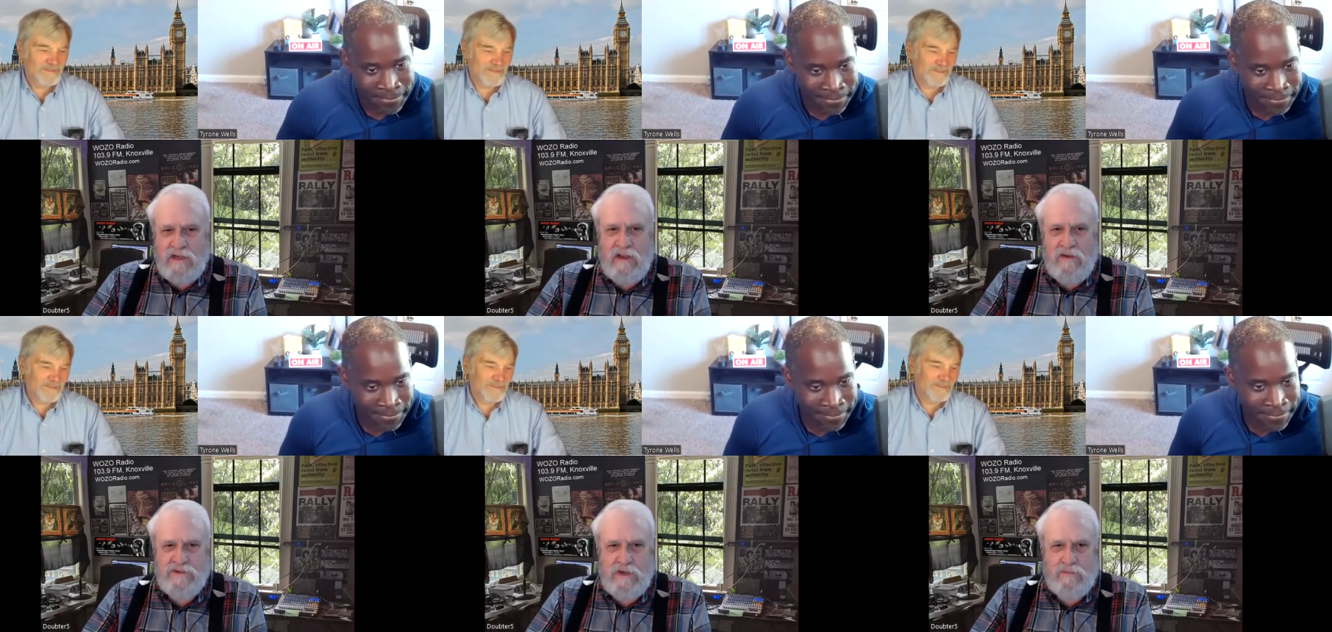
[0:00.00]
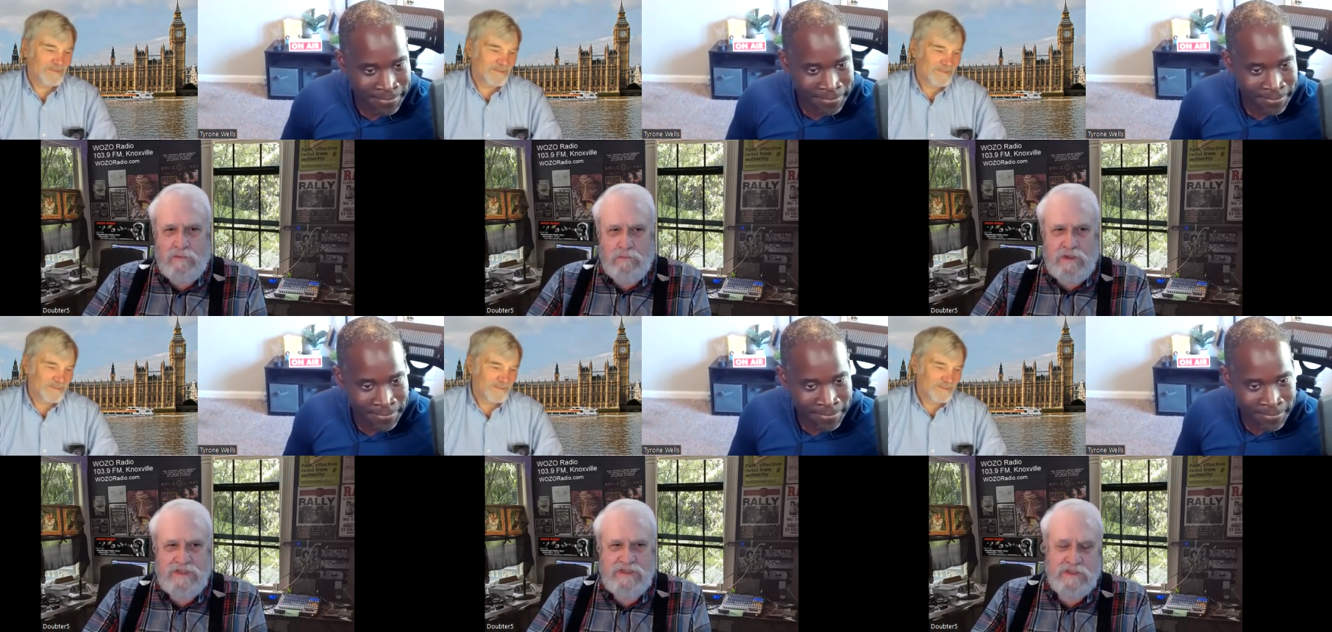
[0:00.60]
Speaker 1: have several
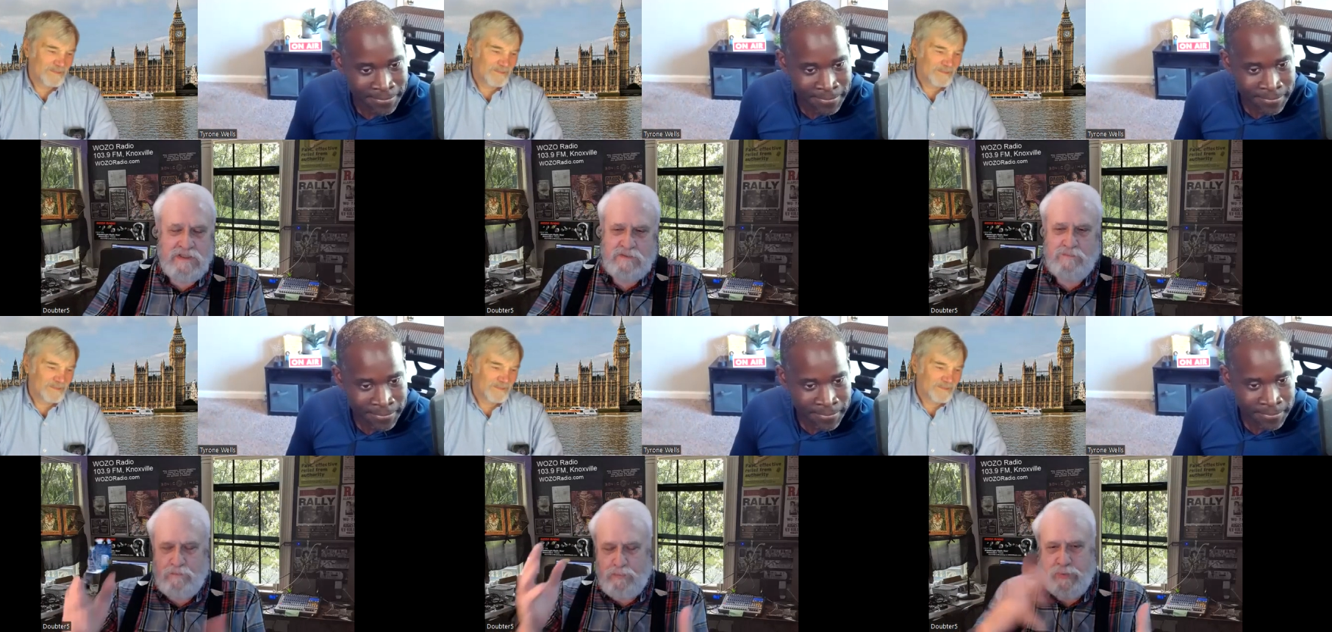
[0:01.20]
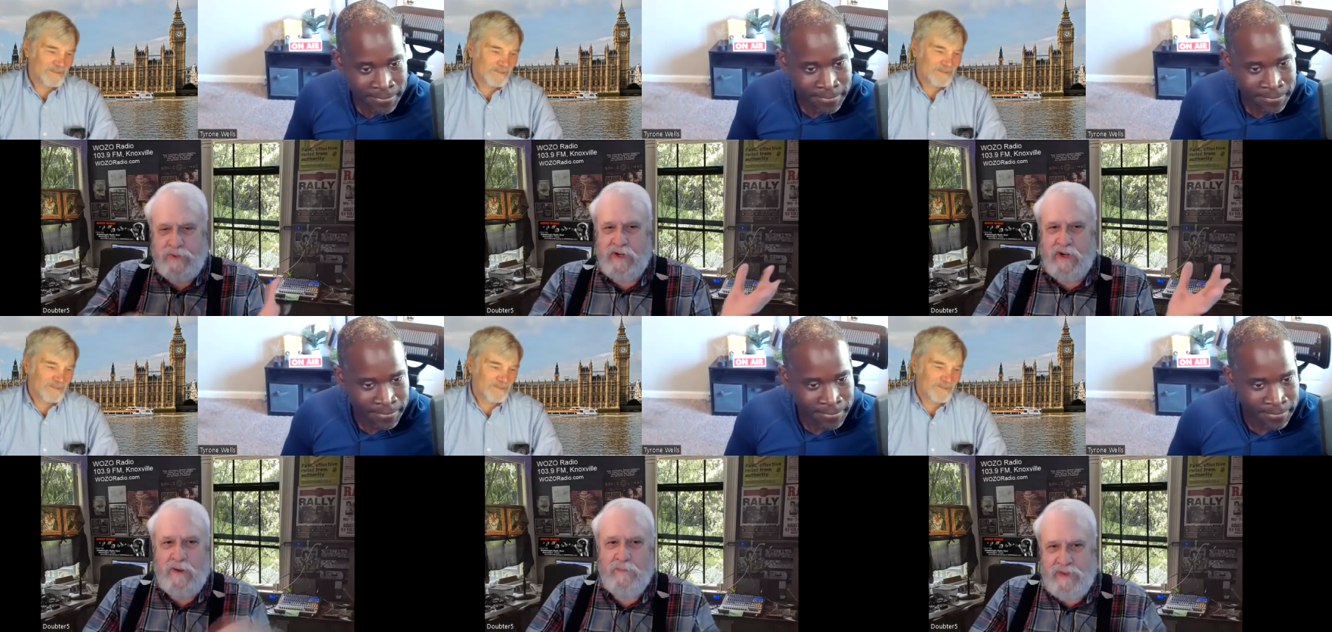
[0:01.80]
reasons printed
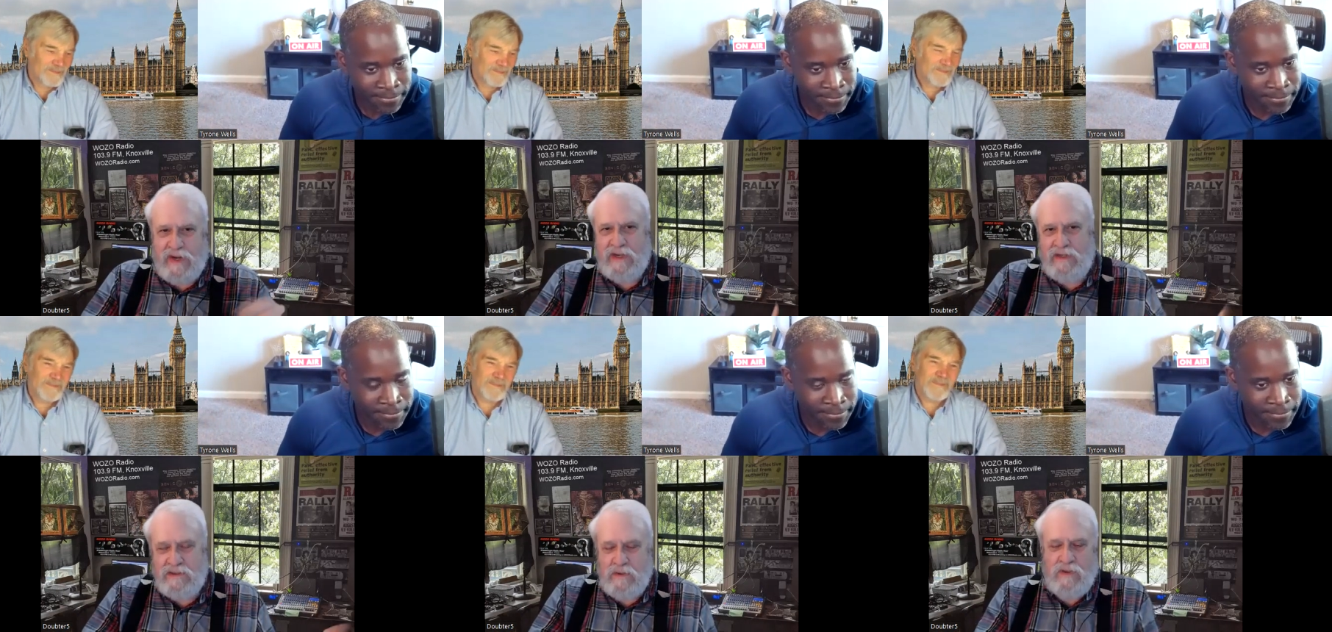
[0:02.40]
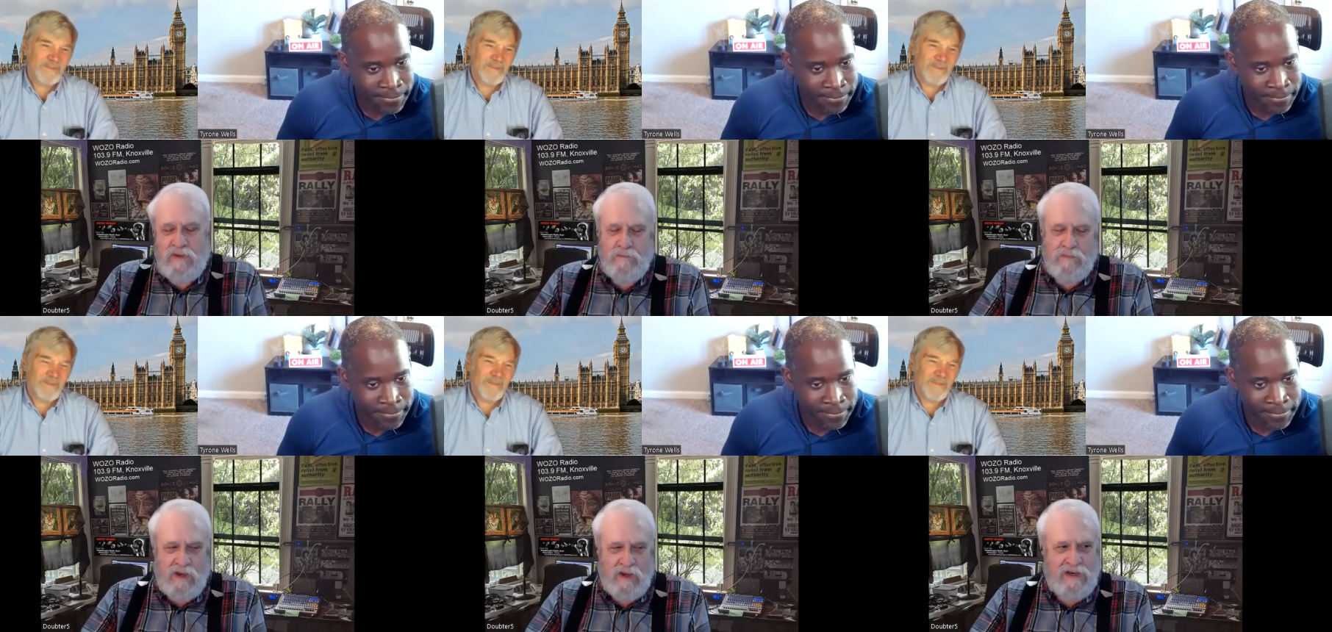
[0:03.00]
up that I can
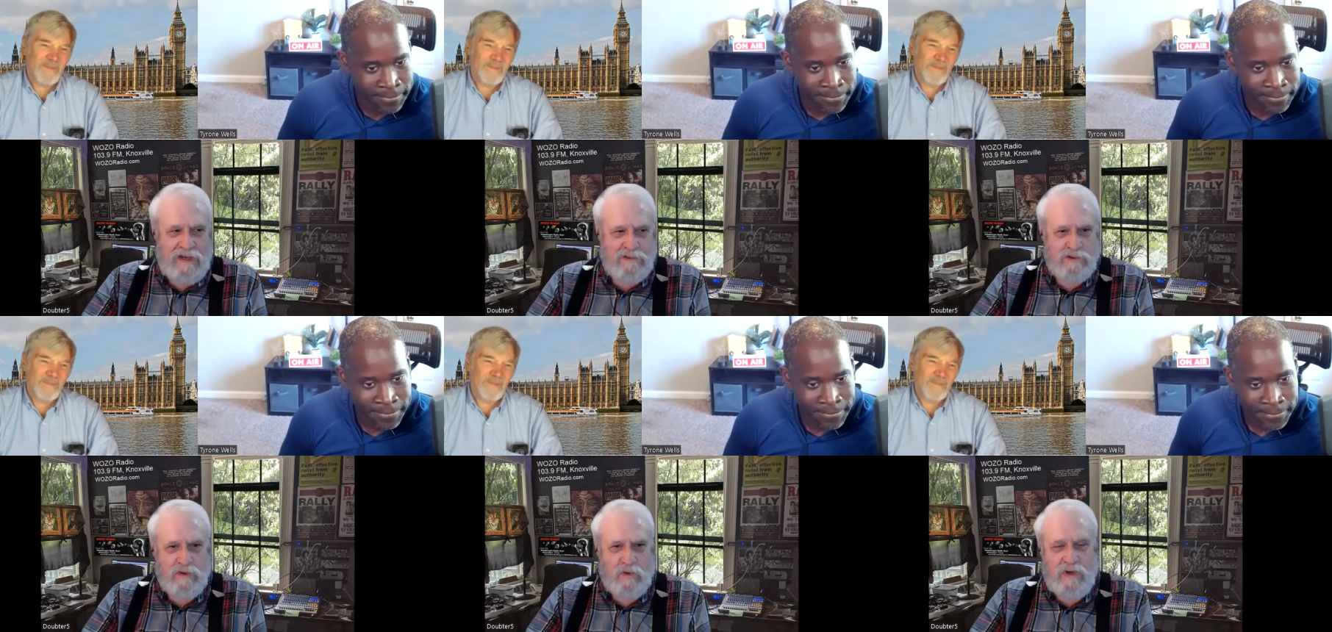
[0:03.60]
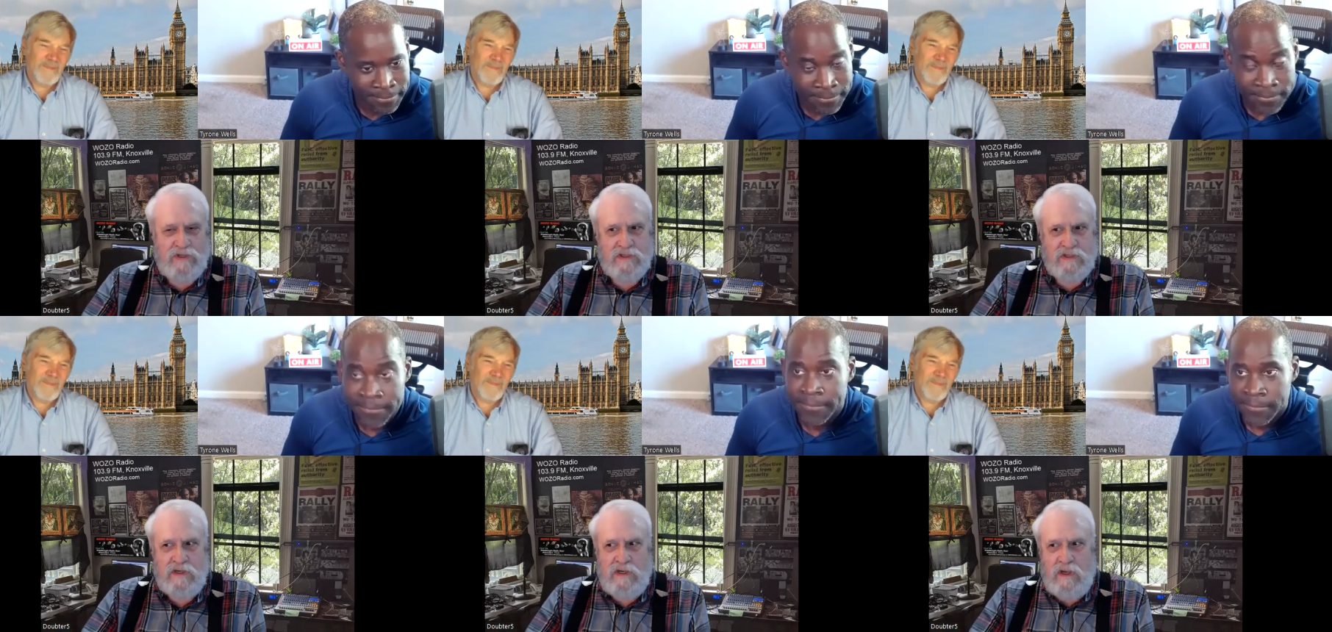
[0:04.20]
I can answer the
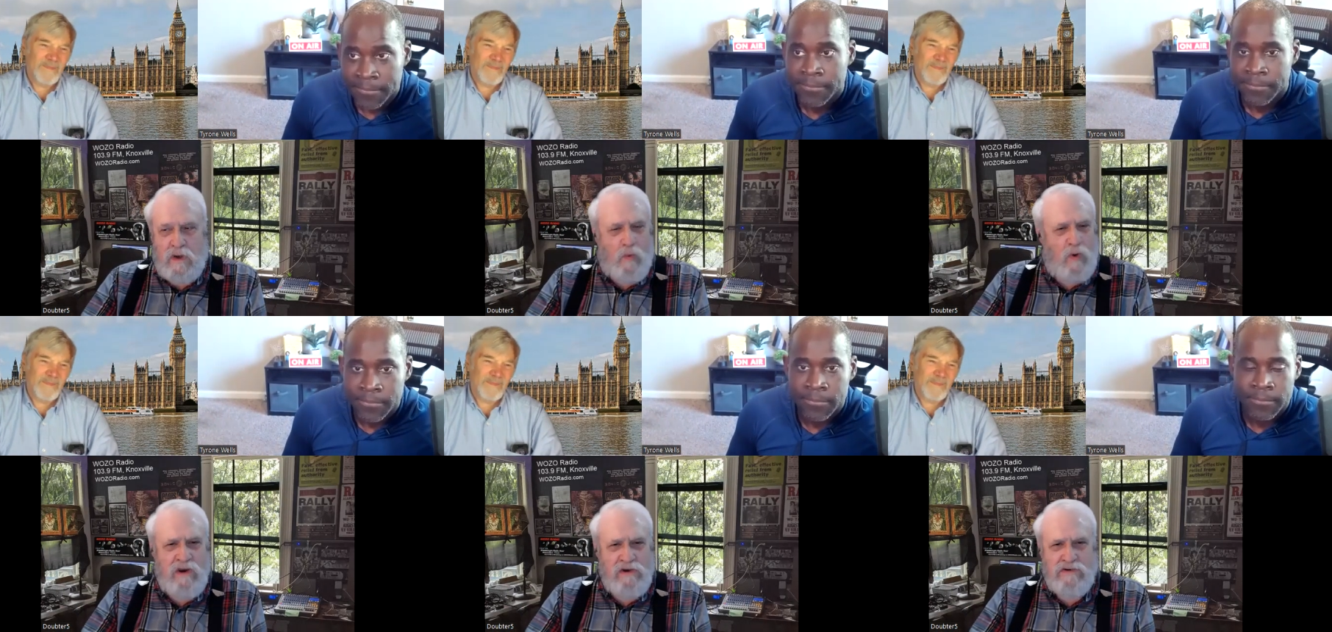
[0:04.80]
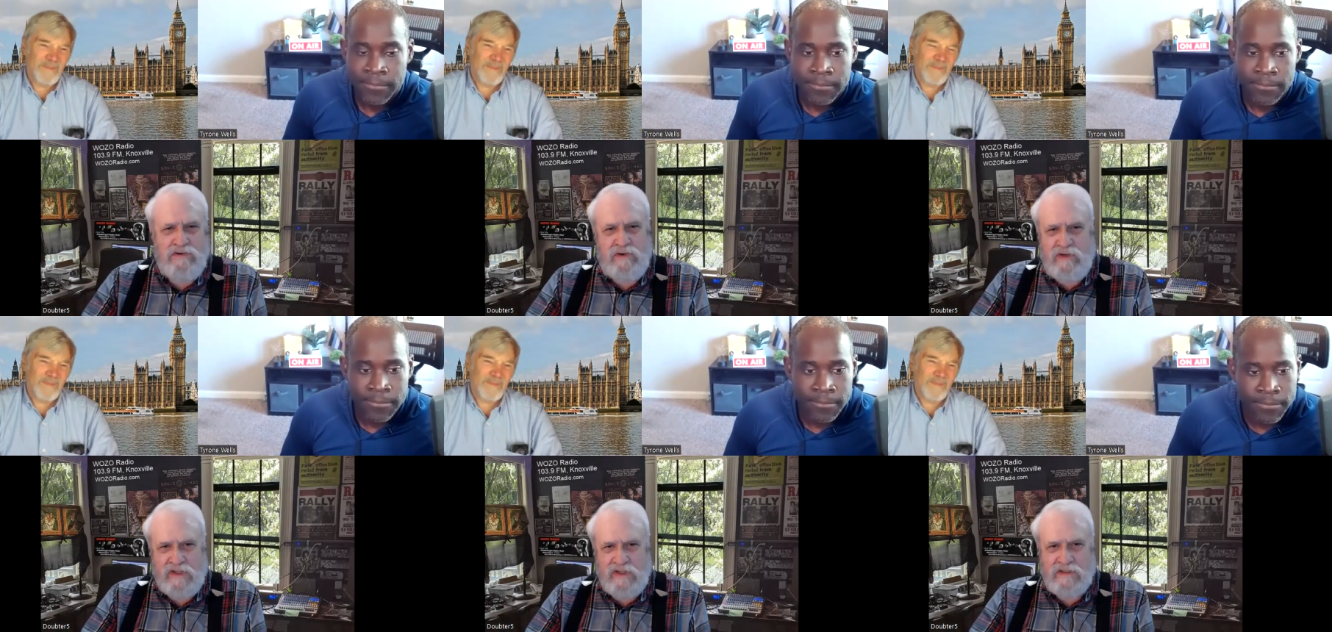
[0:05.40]
question, why are you
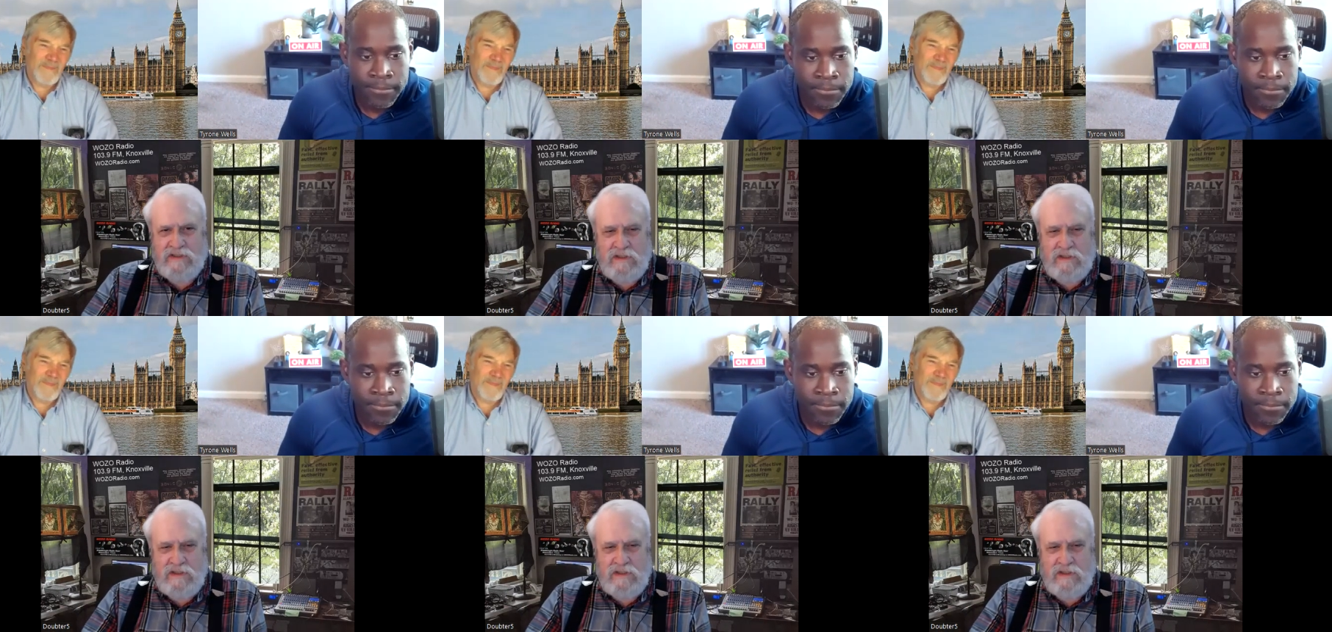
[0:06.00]
doing this?